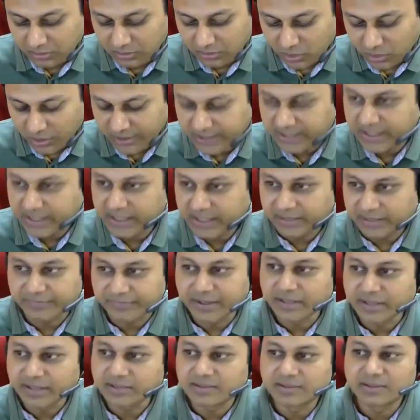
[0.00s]
nonlinear
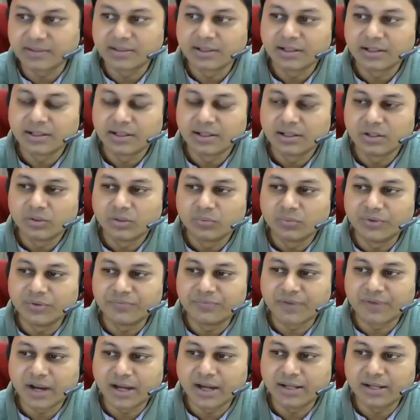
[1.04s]
effects,
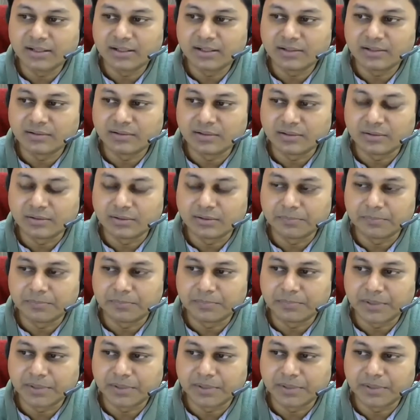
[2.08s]
we find that the